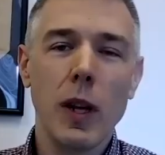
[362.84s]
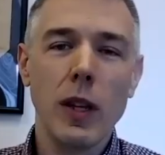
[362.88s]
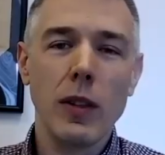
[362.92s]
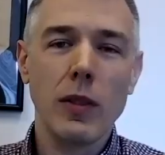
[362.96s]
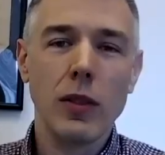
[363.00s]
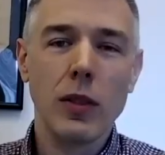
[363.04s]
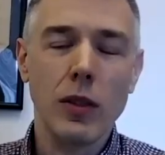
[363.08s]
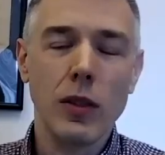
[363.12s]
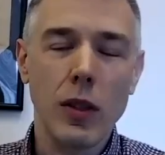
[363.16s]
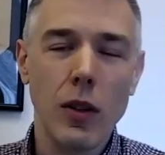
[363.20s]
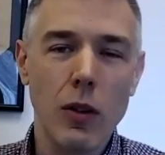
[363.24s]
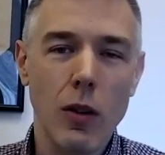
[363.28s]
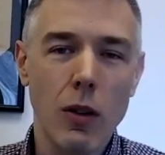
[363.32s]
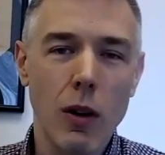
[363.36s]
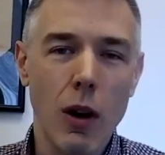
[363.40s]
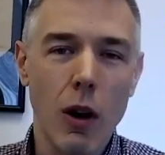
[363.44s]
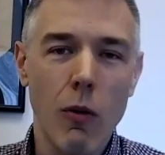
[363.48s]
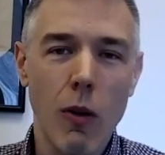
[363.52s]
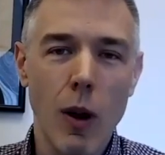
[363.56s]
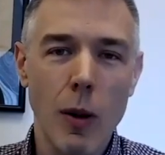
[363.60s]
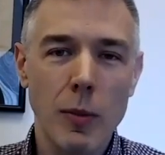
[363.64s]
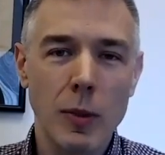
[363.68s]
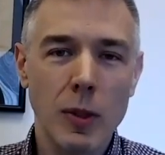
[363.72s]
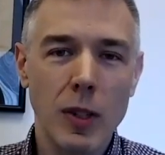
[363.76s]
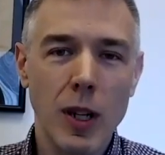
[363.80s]
place is to go to our
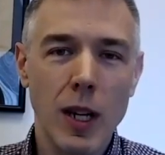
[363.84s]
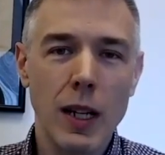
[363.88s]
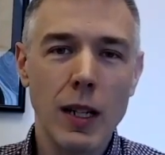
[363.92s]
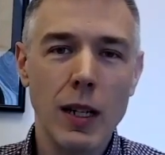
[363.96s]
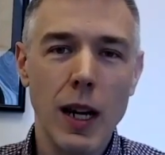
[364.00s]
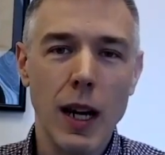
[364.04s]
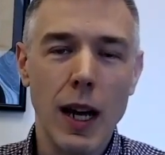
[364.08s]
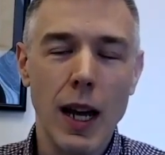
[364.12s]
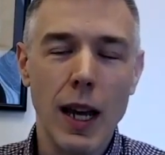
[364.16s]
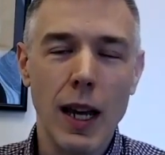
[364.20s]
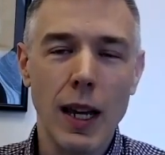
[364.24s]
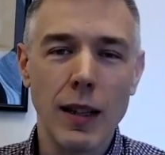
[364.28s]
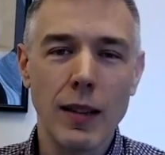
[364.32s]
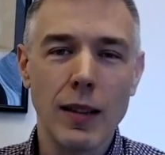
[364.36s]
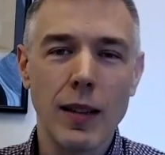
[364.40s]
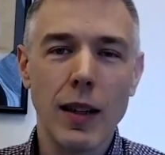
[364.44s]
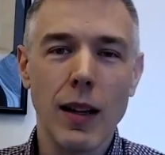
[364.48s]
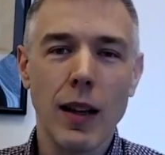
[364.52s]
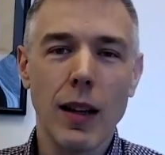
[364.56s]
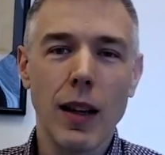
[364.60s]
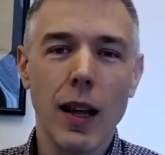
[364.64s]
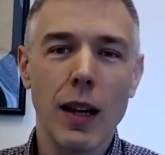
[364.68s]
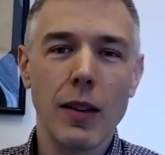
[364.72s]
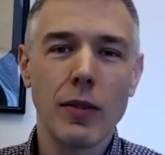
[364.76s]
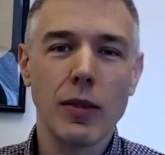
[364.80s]
website,
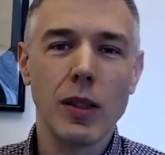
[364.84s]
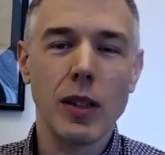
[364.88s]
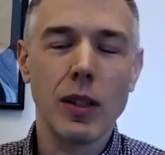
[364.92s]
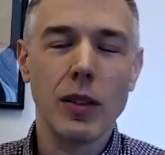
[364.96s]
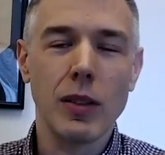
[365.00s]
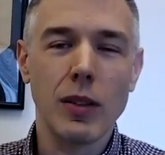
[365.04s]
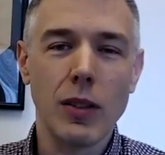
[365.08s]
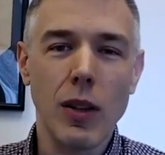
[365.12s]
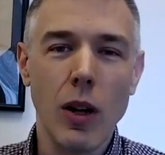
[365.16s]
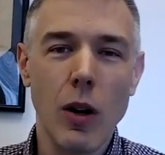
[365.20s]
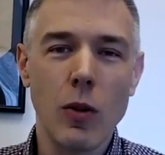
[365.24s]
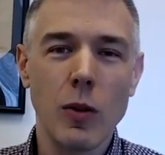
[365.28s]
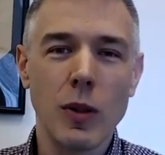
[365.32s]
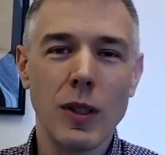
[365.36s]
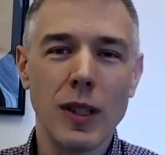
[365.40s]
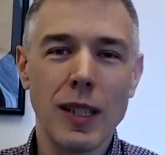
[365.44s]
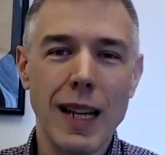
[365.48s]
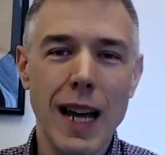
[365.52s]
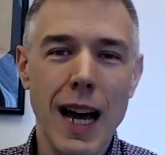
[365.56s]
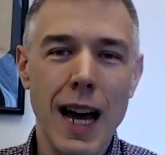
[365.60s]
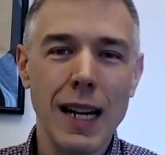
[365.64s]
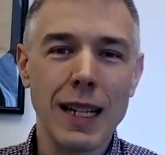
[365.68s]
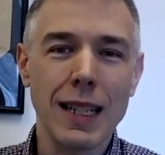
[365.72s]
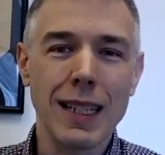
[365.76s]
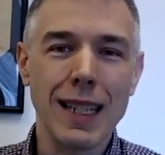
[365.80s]

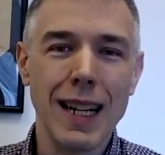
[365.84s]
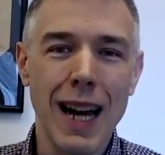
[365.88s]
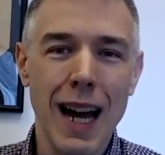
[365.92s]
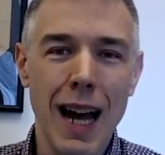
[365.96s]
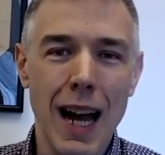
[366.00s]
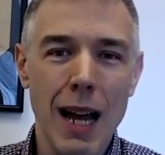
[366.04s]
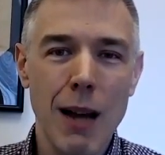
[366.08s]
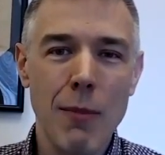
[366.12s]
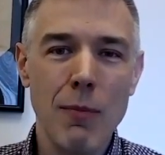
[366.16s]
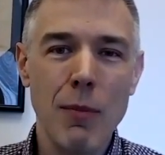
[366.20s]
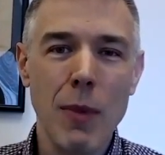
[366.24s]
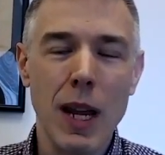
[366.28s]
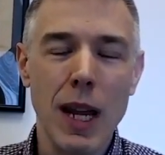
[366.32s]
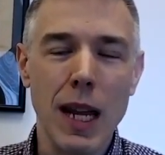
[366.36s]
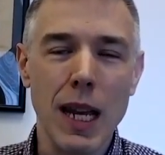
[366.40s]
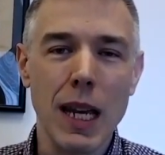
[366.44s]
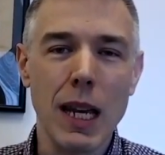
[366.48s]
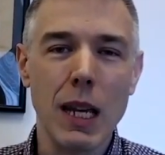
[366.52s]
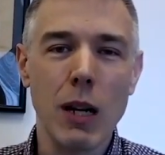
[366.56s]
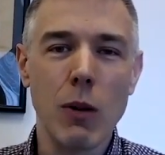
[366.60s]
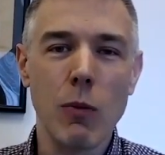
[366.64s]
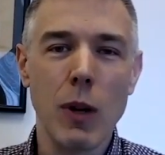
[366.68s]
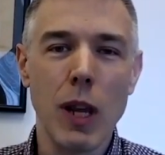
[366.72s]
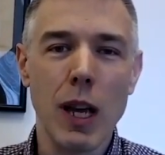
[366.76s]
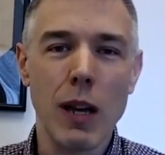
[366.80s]
intlfcstone.com,
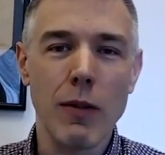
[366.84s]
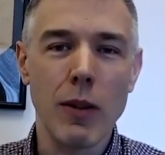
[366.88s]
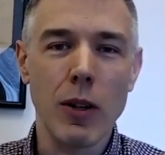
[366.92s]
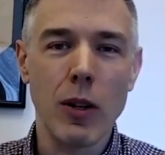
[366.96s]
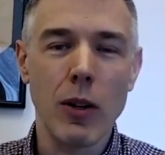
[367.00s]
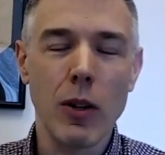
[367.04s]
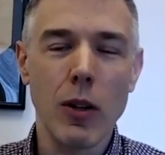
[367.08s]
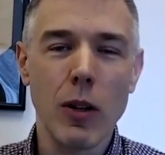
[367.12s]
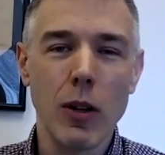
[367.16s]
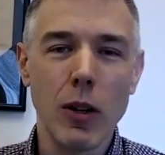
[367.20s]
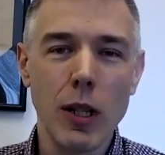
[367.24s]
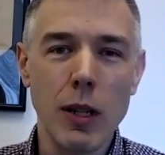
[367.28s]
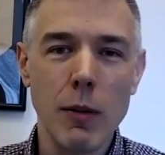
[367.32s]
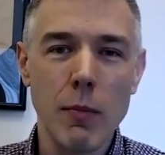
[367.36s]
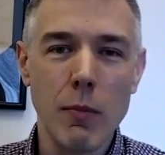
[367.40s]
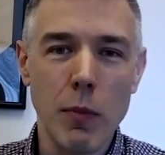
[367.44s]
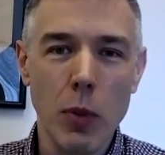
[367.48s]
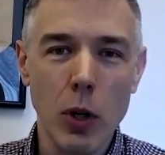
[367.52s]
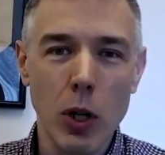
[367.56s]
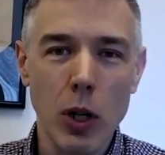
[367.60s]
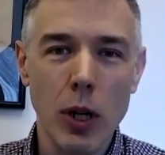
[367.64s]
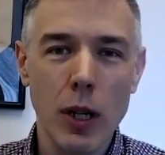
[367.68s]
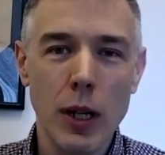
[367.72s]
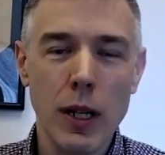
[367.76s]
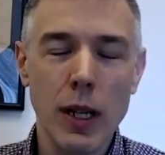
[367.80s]
and we have an early
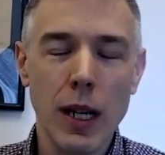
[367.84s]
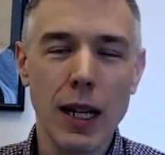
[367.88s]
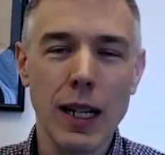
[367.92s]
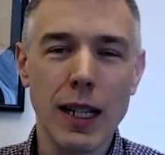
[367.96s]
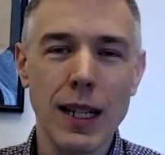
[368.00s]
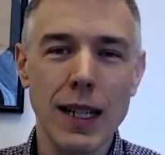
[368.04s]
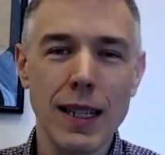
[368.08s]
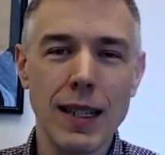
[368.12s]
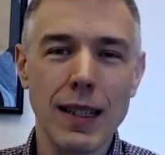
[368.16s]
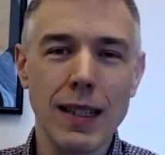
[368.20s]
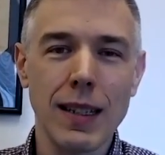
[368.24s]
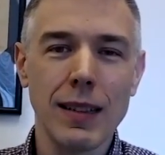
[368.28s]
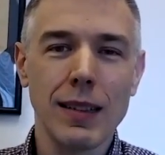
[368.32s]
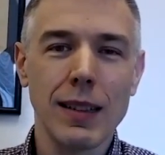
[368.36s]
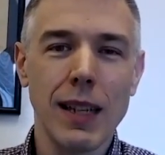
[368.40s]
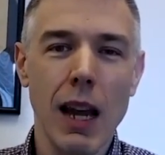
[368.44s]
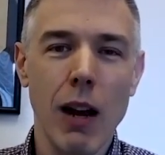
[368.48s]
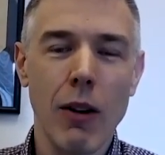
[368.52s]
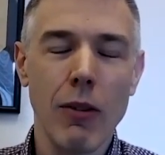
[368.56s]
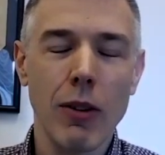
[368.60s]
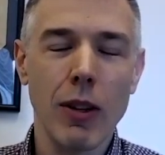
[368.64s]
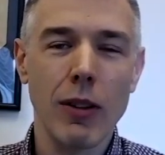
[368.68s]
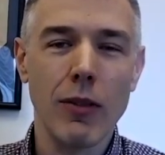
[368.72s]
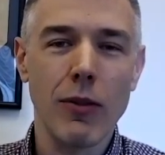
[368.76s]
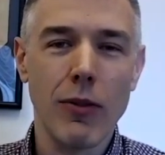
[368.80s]
bird
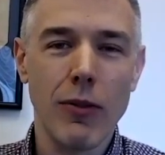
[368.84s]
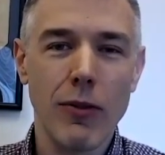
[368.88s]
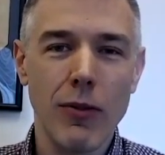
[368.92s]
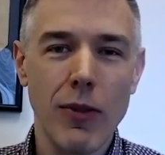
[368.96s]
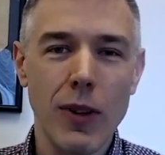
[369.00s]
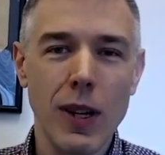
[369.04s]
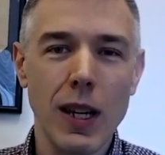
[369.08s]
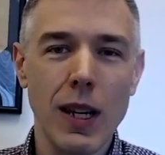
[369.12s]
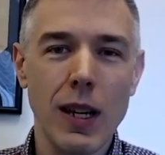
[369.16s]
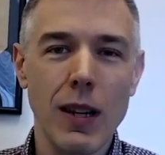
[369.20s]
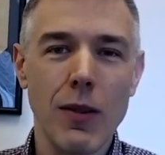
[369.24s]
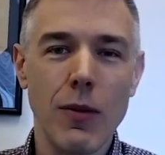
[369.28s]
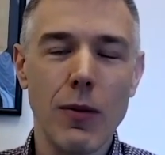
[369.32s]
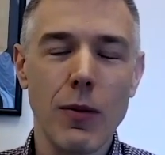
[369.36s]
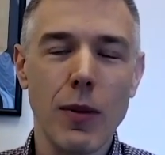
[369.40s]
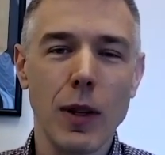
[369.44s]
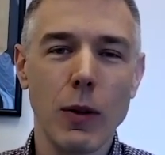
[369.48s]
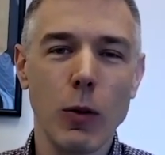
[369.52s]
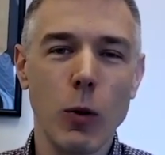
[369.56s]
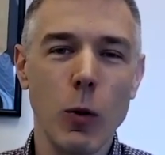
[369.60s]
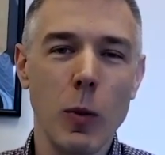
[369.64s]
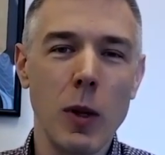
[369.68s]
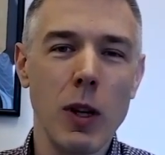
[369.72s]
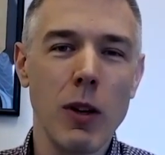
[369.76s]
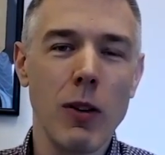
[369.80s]
discounted fee
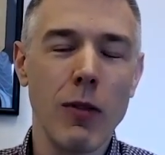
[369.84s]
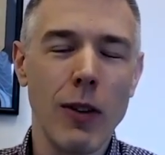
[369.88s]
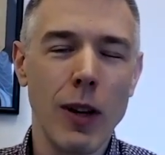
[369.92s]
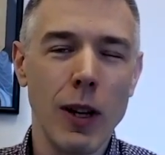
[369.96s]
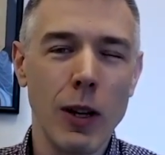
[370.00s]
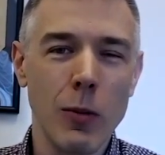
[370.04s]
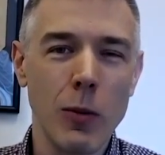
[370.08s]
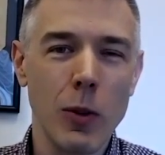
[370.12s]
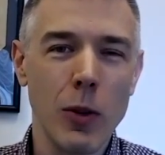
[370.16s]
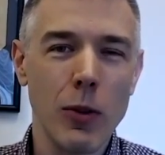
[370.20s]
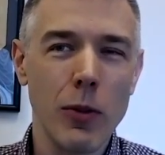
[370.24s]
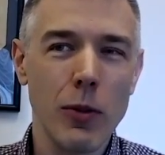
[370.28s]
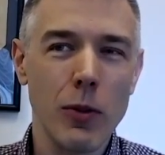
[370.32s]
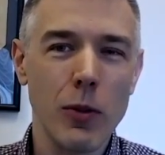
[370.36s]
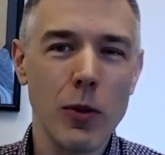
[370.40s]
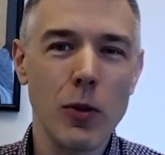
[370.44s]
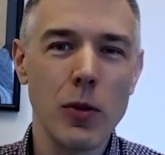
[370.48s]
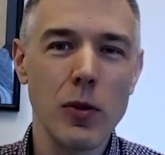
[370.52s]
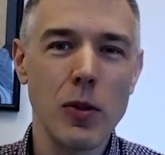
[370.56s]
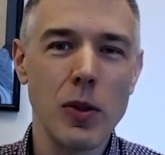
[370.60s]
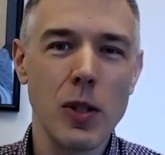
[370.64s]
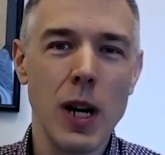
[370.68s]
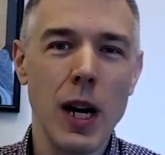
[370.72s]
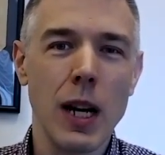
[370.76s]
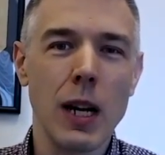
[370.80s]
that will be available
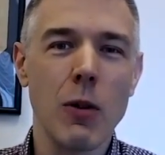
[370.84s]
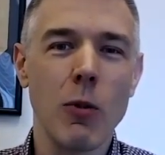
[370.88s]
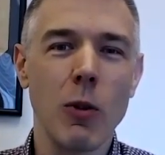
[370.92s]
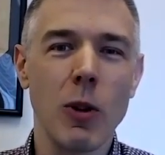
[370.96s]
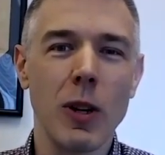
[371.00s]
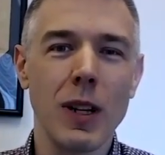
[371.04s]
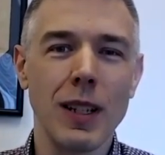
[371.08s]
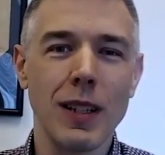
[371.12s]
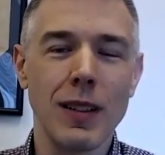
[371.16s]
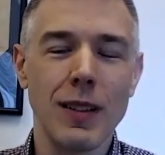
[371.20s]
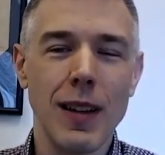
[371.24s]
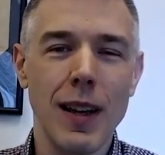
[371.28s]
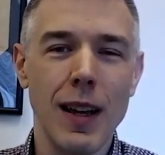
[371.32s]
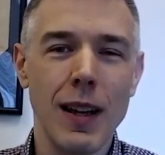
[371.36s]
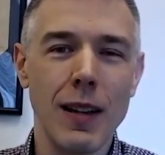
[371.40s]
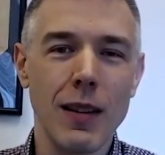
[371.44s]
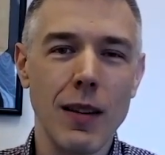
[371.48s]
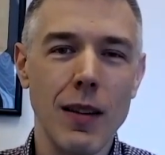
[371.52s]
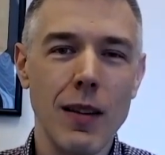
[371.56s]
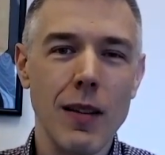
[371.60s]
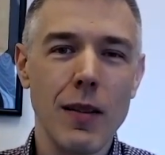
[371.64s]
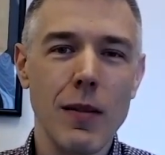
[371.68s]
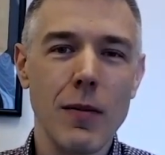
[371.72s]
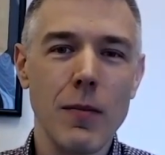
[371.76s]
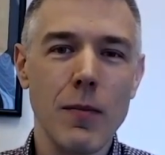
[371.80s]
through January
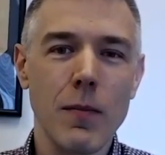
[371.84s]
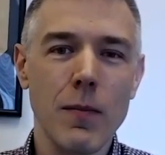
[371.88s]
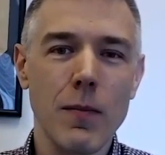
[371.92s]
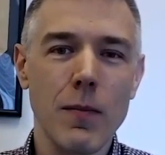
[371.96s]
10th.